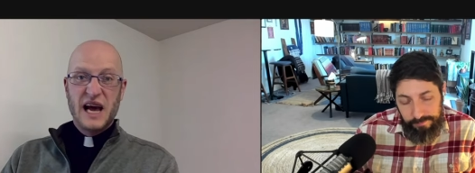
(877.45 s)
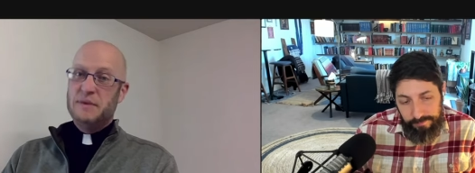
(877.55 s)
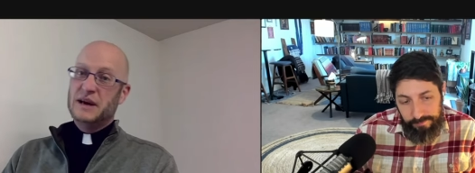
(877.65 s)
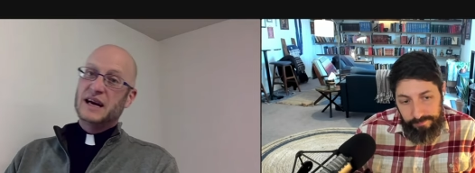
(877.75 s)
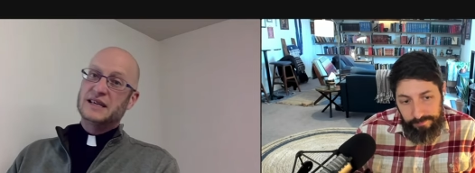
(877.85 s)

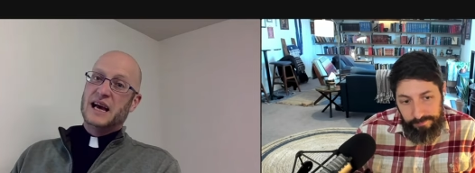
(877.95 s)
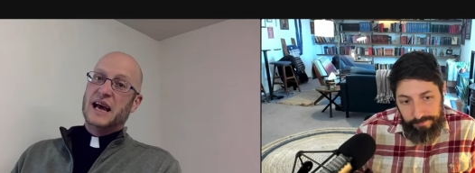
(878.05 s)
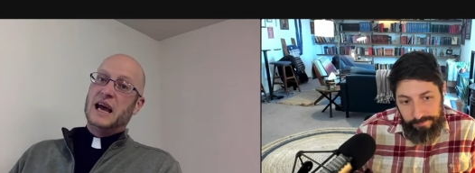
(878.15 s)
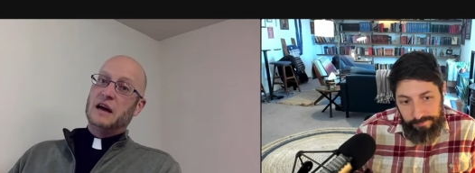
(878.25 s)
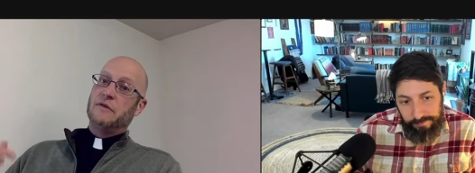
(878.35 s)
Speaker 1: Because
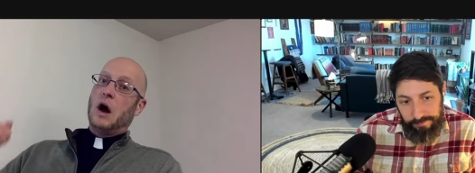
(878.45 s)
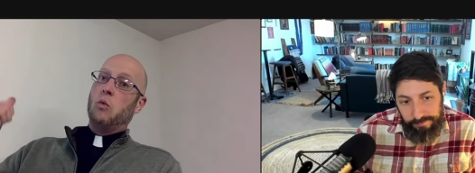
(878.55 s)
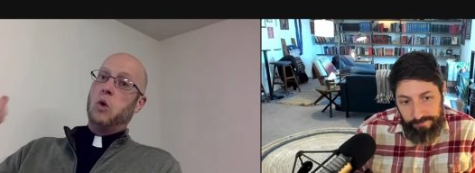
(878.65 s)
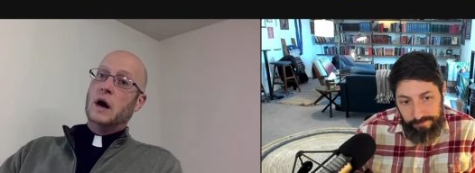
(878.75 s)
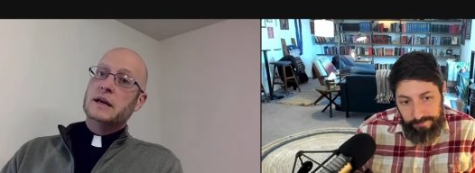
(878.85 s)
if
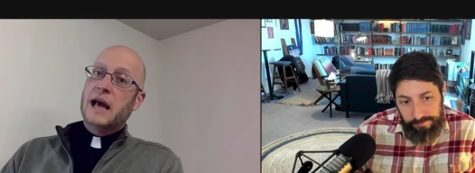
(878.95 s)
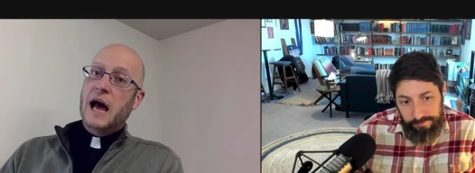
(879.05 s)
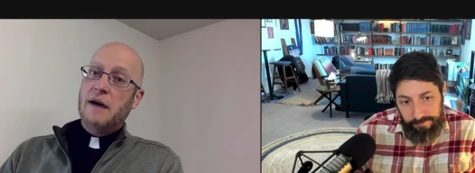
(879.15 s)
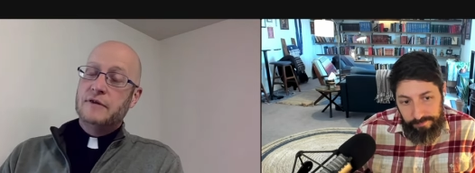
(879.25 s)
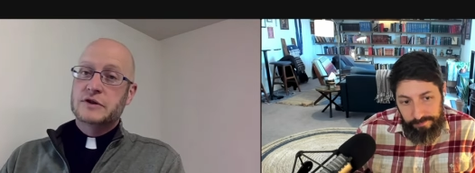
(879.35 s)
one
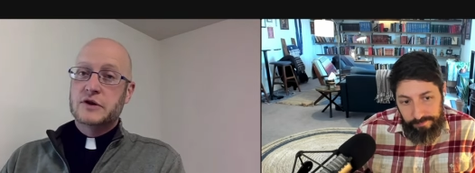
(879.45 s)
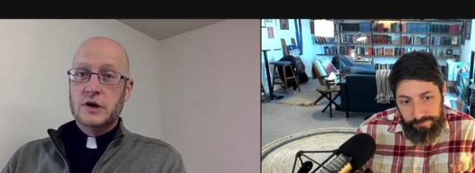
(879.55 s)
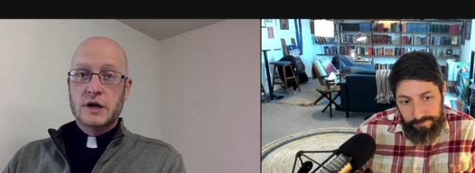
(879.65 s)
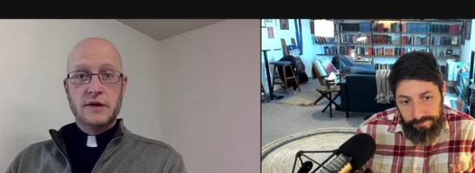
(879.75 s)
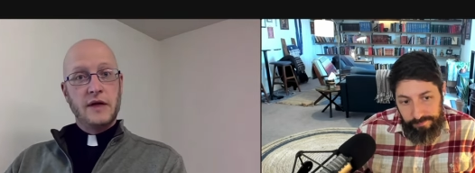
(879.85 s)
calf is
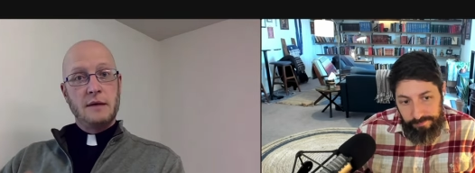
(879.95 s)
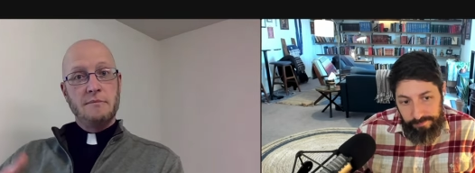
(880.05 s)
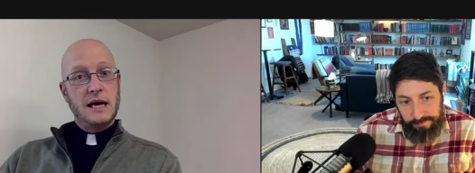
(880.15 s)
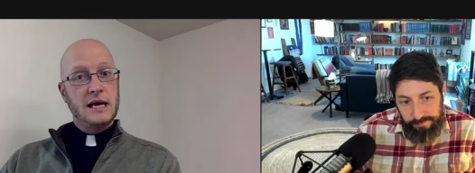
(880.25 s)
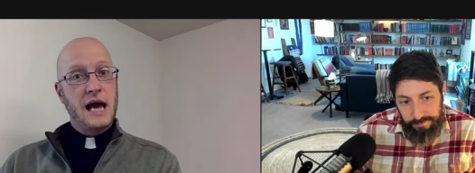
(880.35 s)
good, then
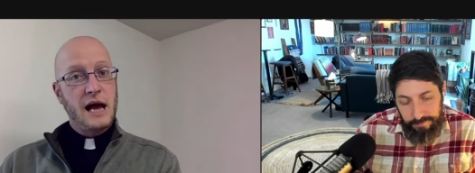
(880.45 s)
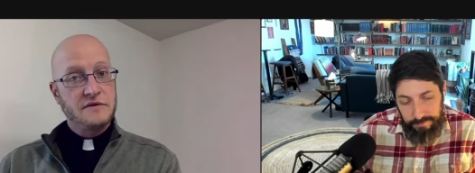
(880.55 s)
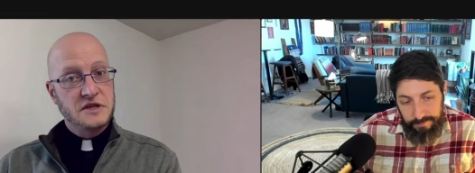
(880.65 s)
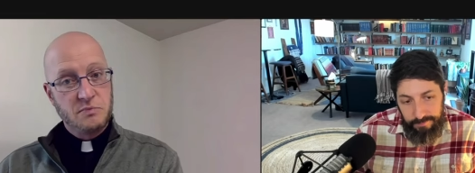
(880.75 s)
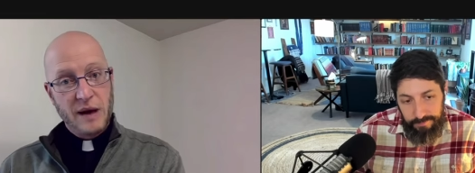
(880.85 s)
many
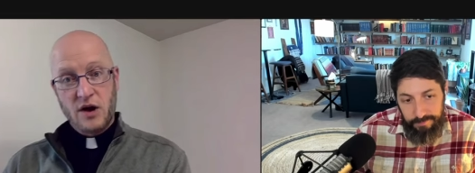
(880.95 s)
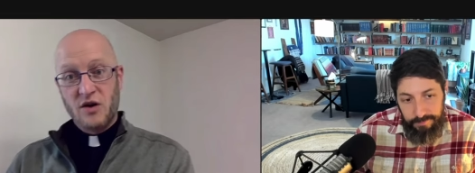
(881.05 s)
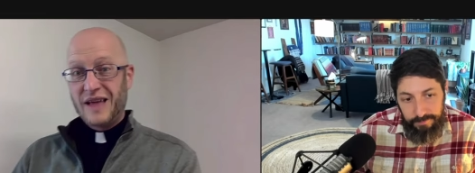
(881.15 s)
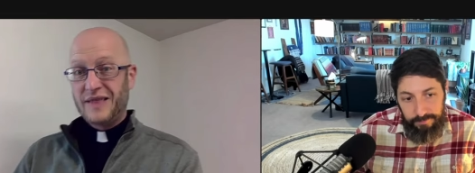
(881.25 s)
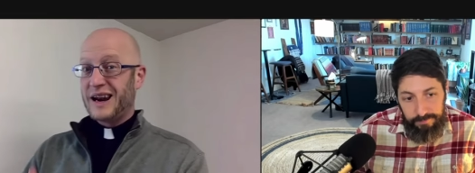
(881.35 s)
calves is better,
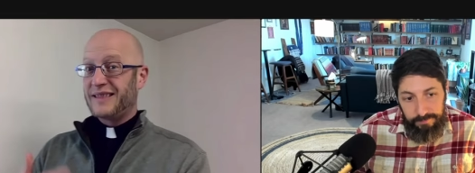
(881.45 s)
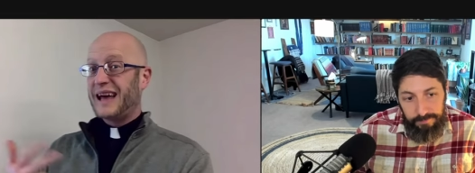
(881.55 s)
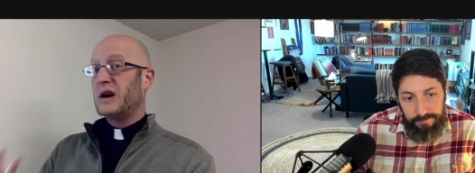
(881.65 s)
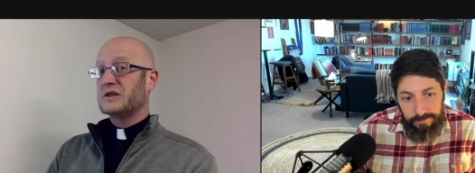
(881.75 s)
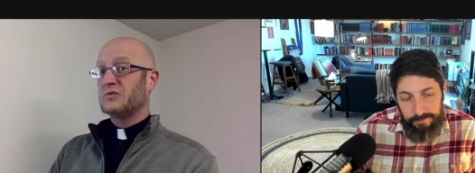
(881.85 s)
and then a
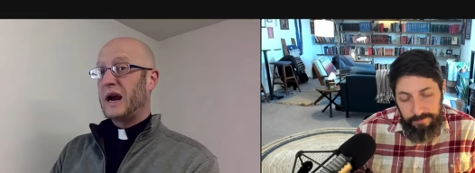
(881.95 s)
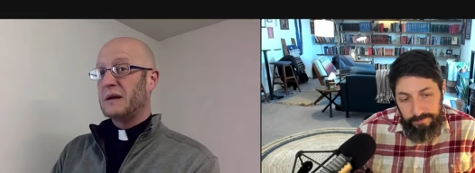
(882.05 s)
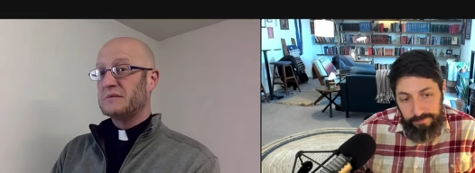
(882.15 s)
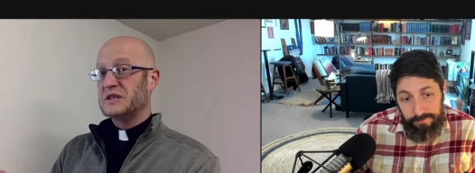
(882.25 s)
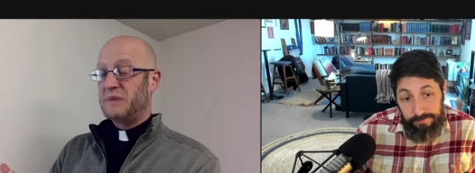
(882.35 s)
thousand
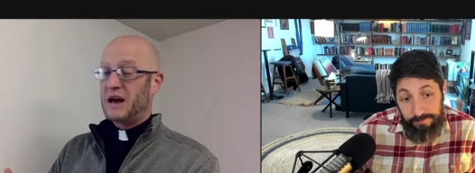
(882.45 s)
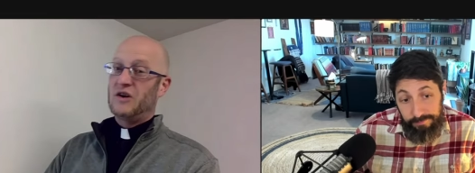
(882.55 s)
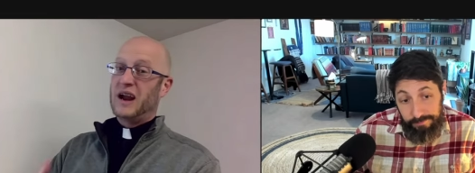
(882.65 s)
rams is better.